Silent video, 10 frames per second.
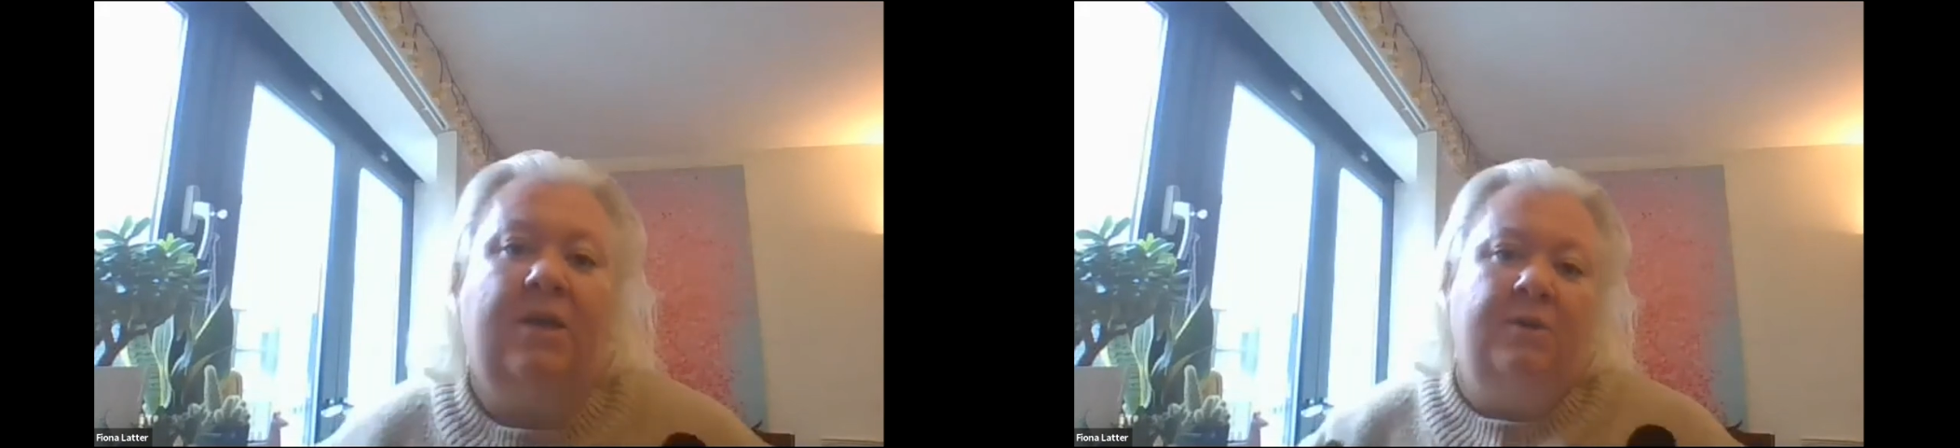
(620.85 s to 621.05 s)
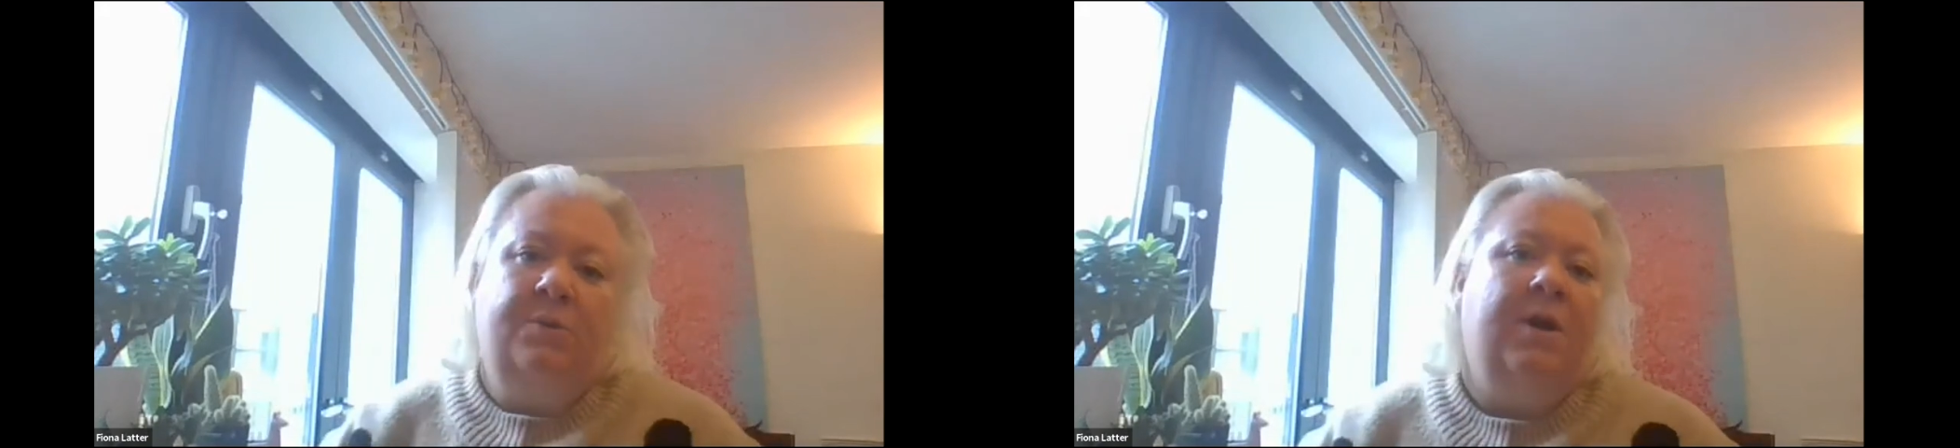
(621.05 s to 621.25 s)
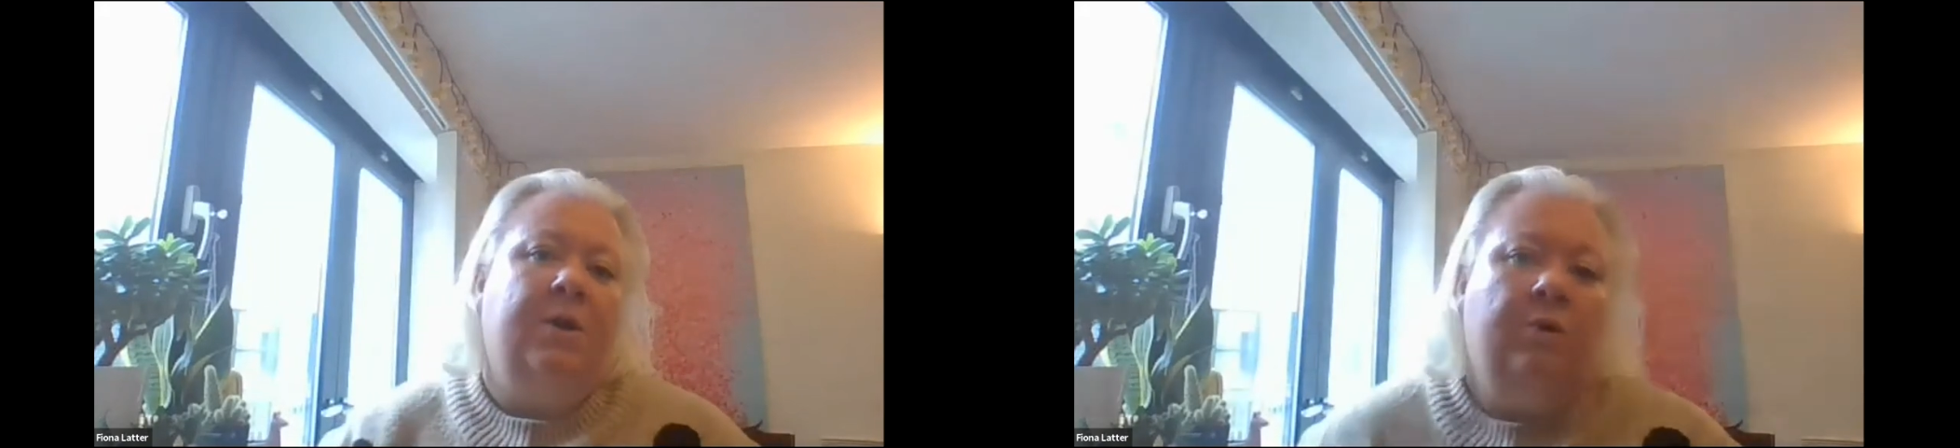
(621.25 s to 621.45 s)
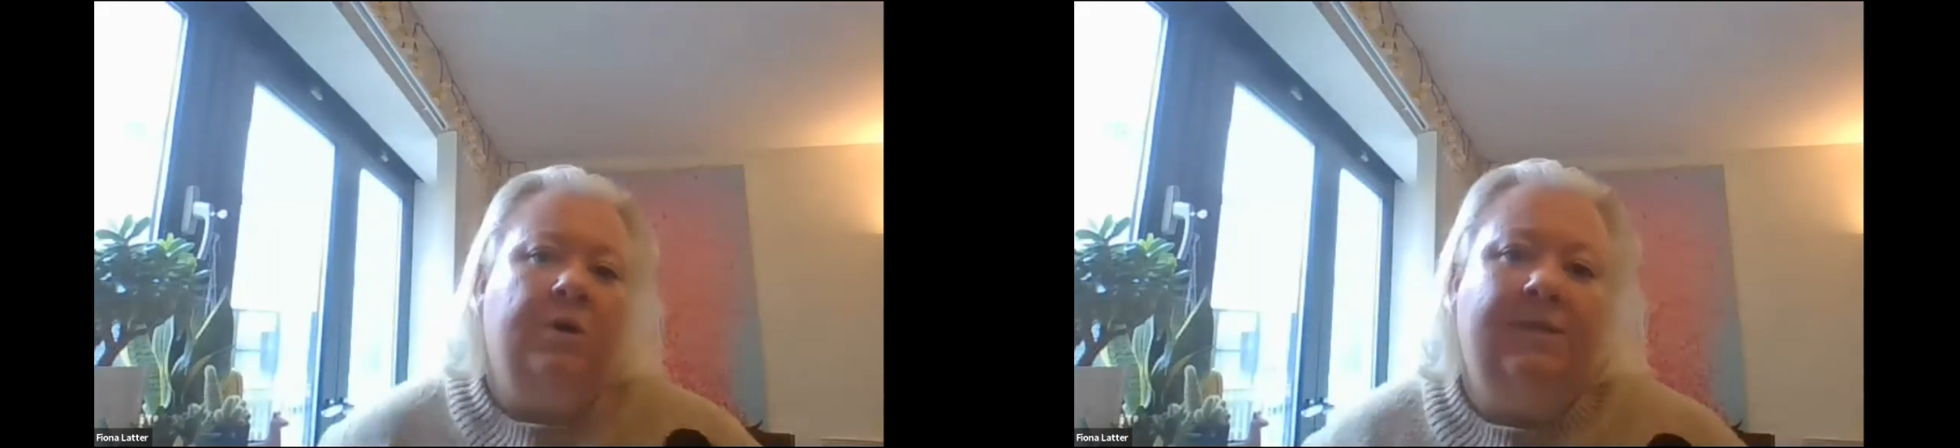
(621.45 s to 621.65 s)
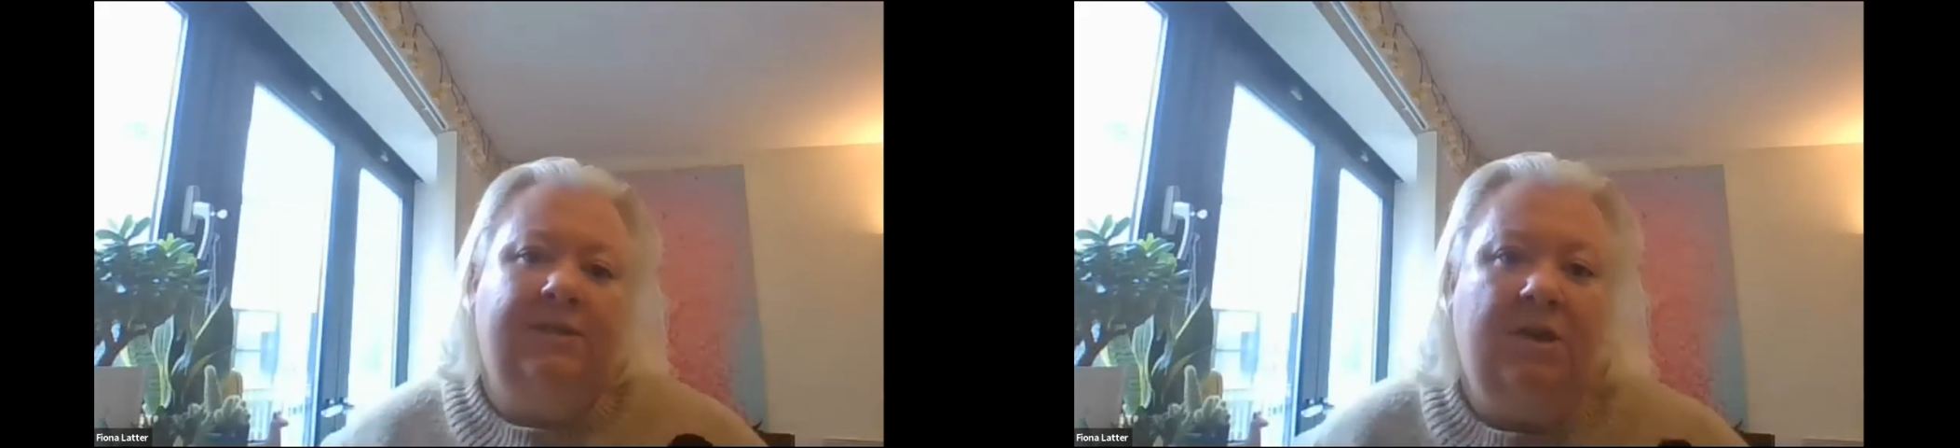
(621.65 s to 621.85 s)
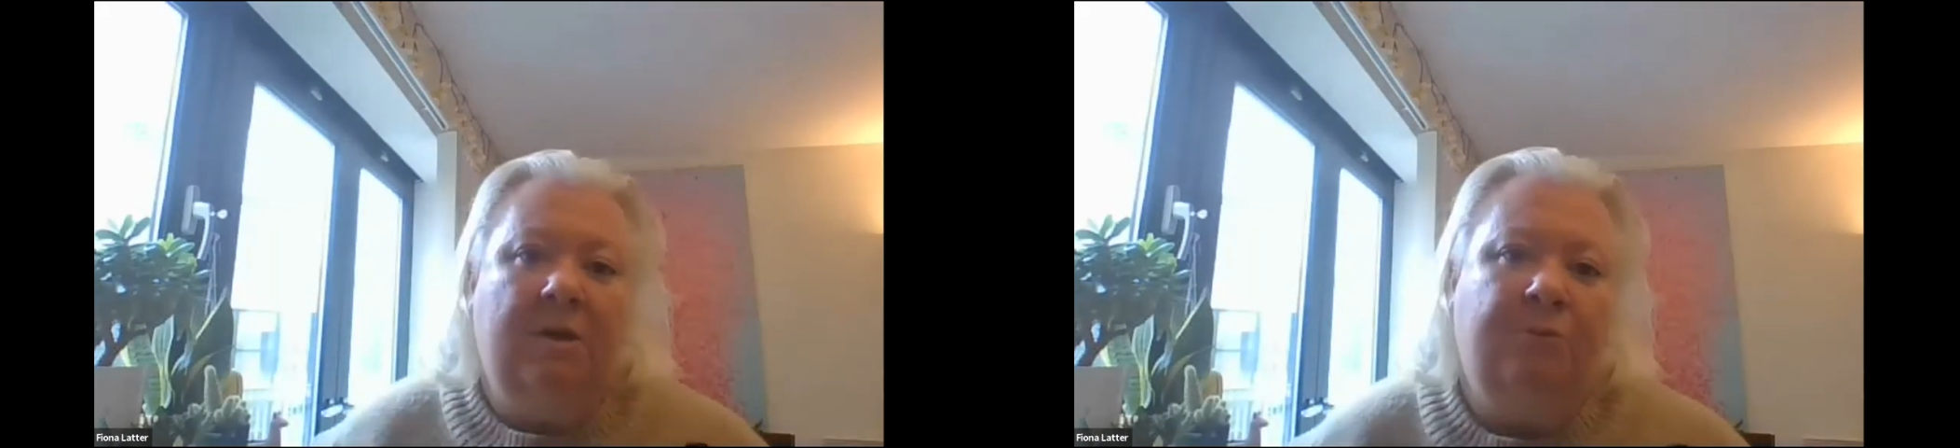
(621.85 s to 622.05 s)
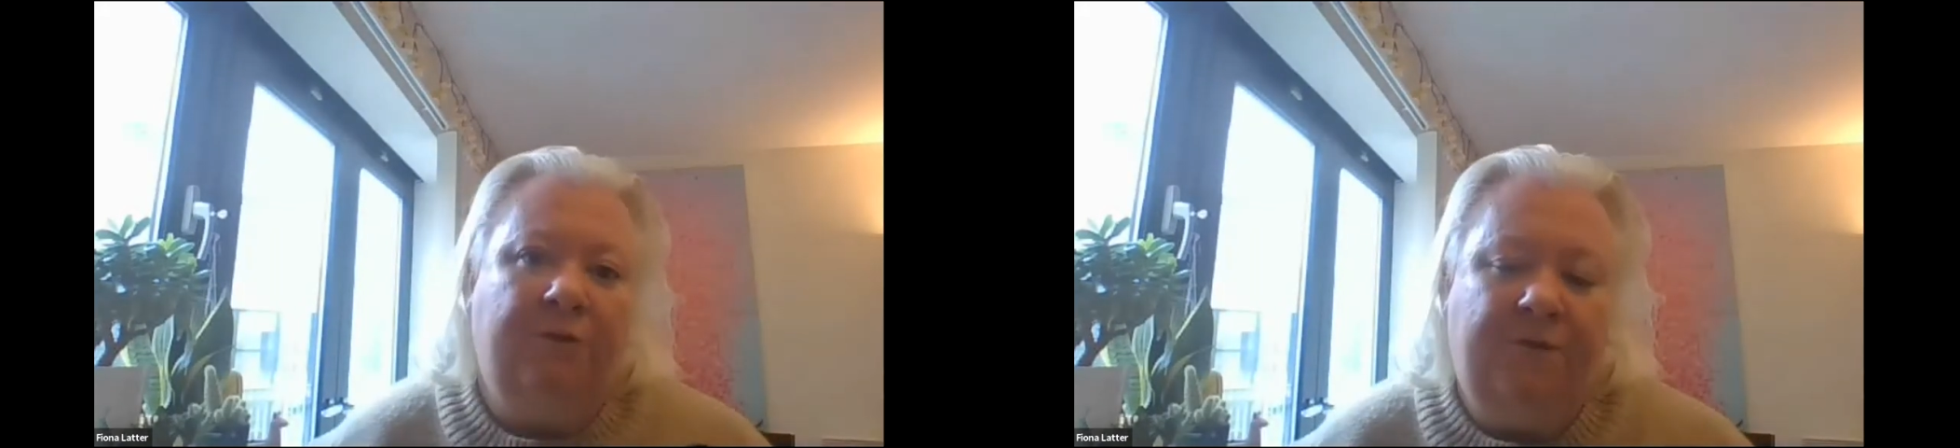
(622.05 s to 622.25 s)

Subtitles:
So I organised a number of